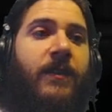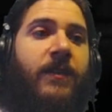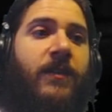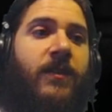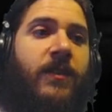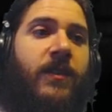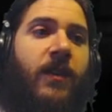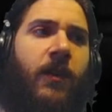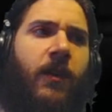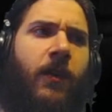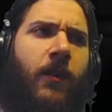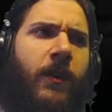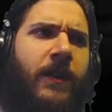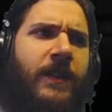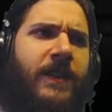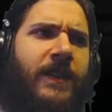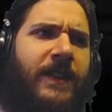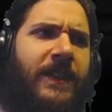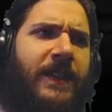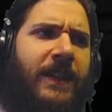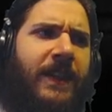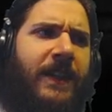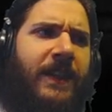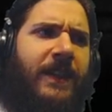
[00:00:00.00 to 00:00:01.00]
So
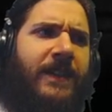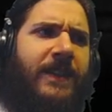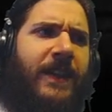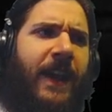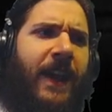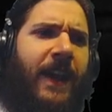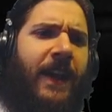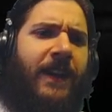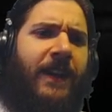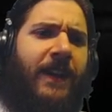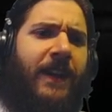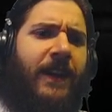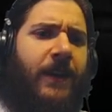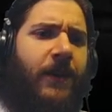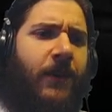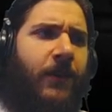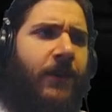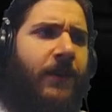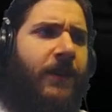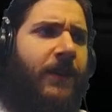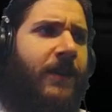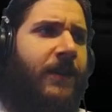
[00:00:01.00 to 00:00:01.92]
is insanity good